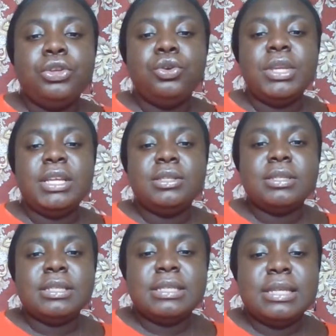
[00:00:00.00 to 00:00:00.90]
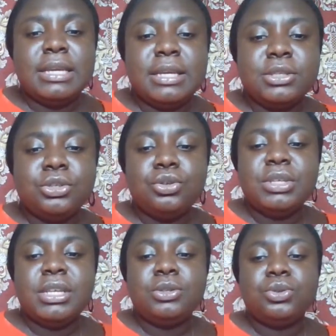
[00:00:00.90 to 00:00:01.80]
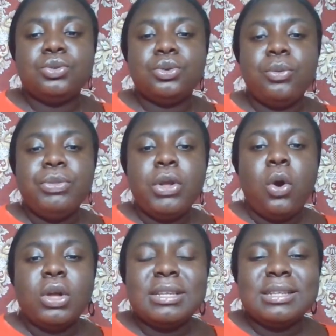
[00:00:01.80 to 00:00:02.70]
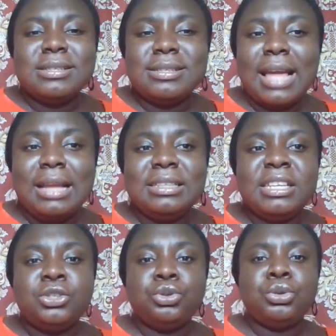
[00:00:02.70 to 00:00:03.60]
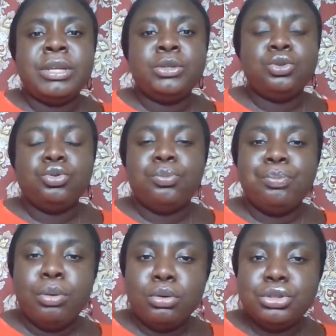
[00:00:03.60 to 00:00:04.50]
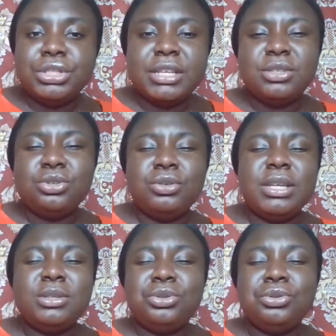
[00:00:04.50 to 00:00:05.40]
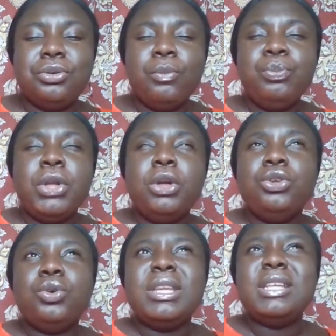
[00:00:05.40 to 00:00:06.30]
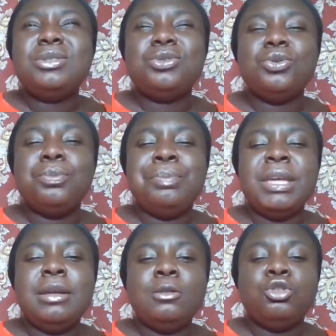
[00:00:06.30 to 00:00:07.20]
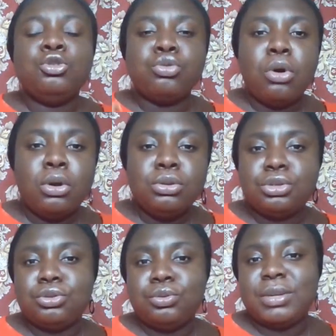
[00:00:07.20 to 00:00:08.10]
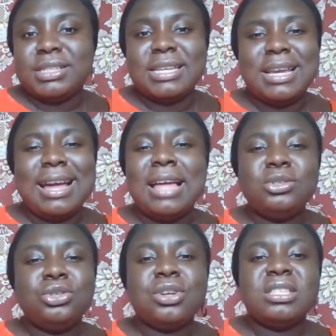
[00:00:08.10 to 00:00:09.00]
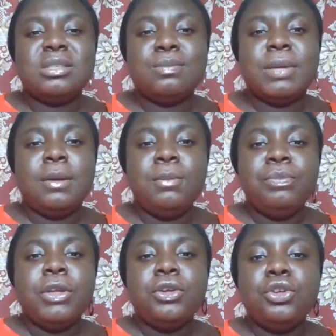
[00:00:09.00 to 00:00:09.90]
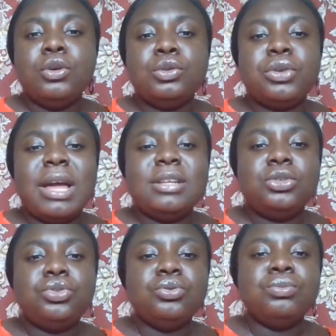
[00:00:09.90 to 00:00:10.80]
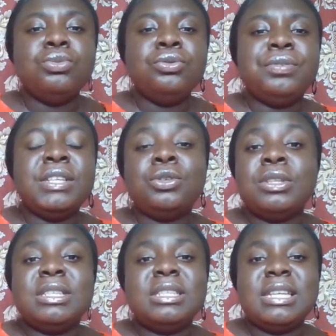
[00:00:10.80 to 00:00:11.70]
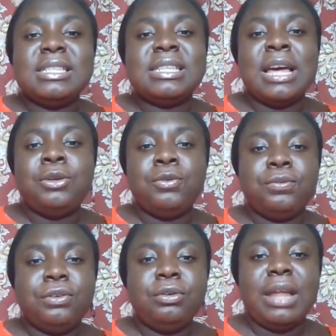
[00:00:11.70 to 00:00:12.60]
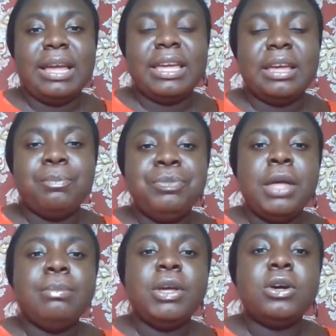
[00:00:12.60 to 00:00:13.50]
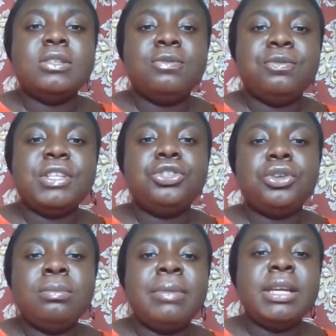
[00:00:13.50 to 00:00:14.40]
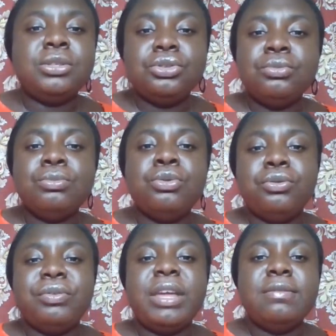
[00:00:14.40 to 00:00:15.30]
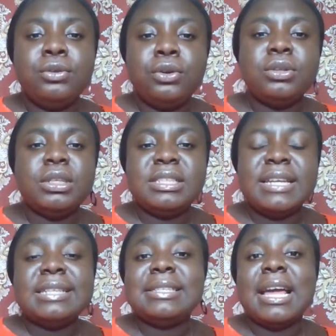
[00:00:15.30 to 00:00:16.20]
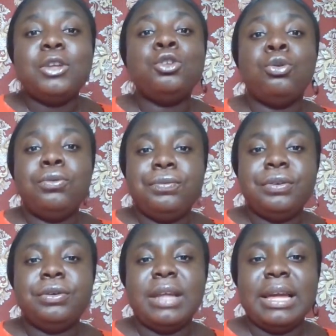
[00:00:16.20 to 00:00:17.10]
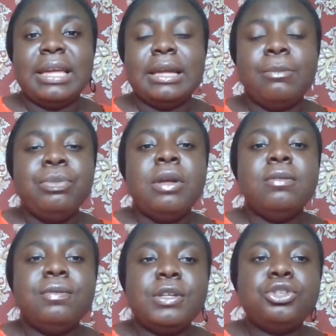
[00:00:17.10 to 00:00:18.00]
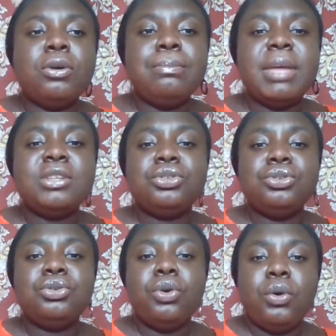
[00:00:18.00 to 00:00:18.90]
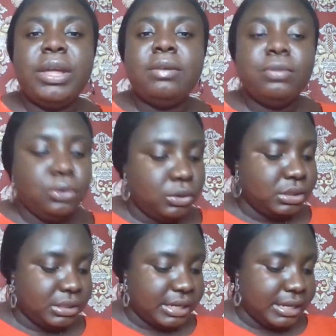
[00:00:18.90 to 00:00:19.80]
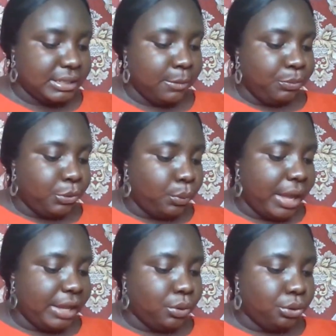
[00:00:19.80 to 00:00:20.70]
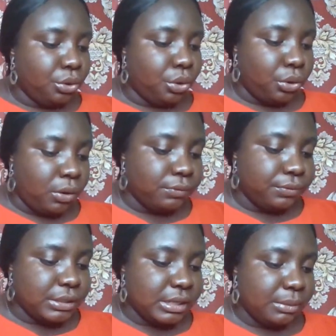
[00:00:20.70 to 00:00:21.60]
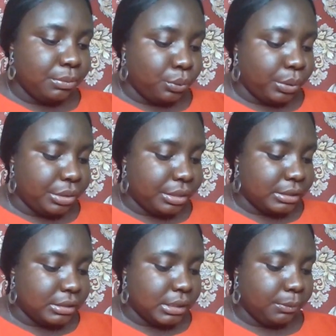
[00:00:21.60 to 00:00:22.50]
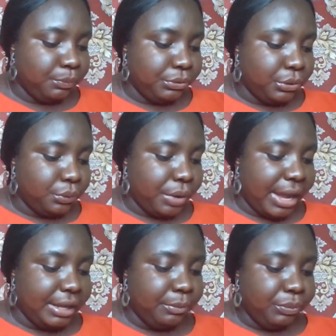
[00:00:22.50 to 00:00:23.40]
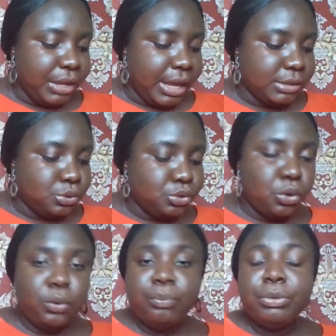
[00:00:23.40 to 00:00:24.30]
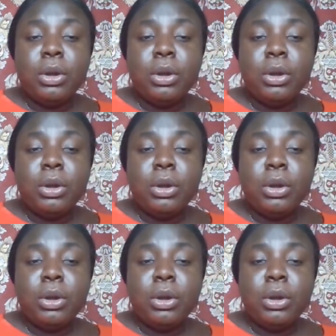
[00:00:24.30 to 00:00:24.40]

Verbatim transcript: you need to see it you need to understand it you need to push it you need to you need to be drawn to it. It can't just be you trying to move it on the days that you feel like it because vision makes you move even on the days that you don't feel like it. Vision makes you go even on the days where you're not comfortable with it, right? And so